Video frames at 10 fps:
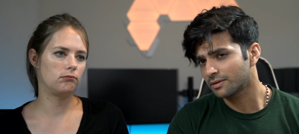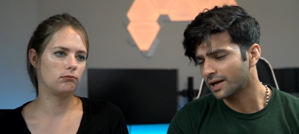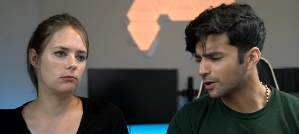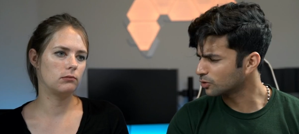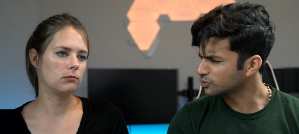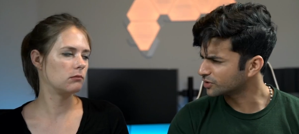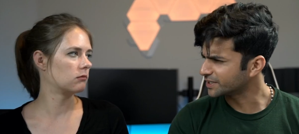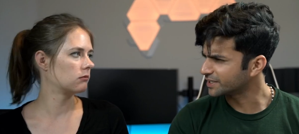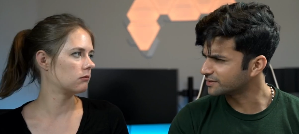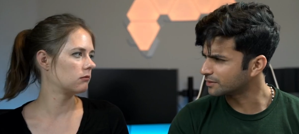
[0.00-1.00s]
Speaker 1: And also the
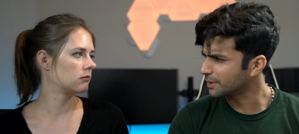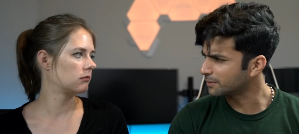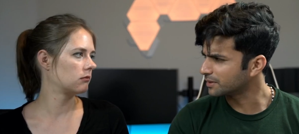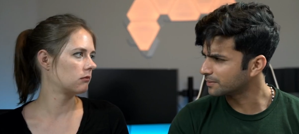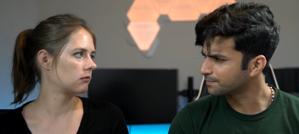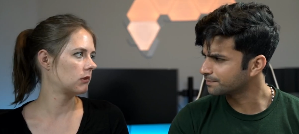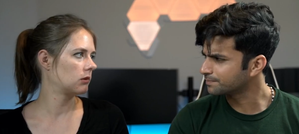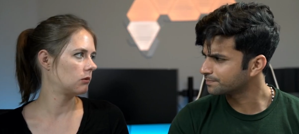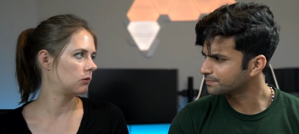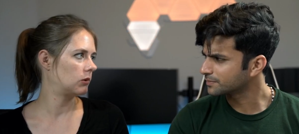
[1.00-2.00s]
teaser, maybe.
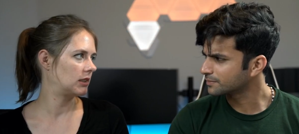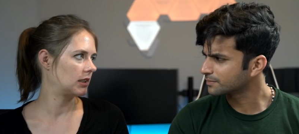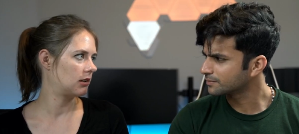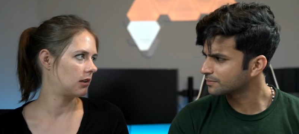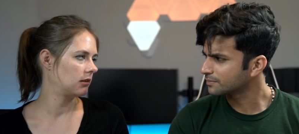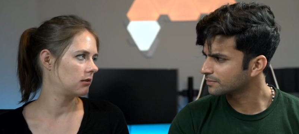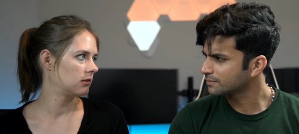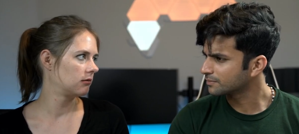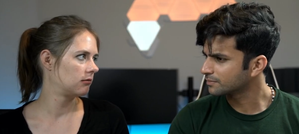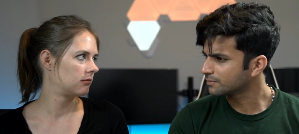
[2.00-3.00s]
What's it called?
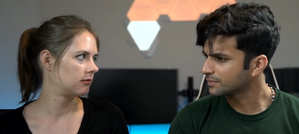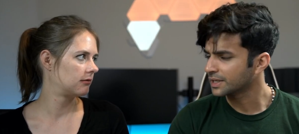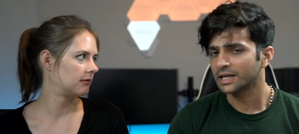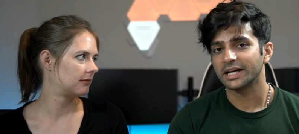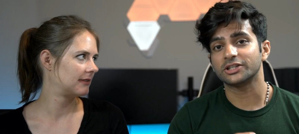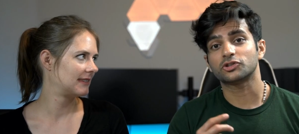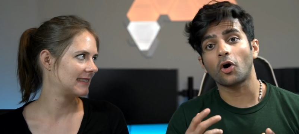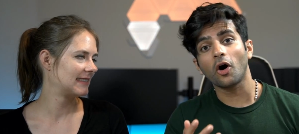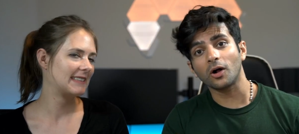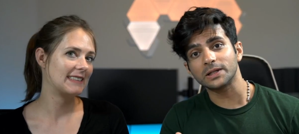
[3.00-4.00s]
It's
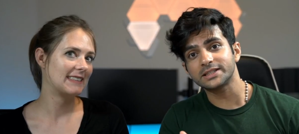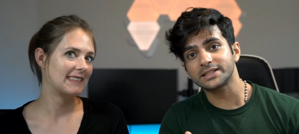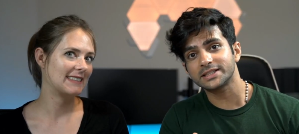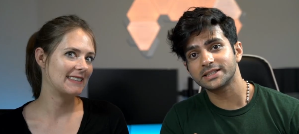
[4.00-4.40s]
called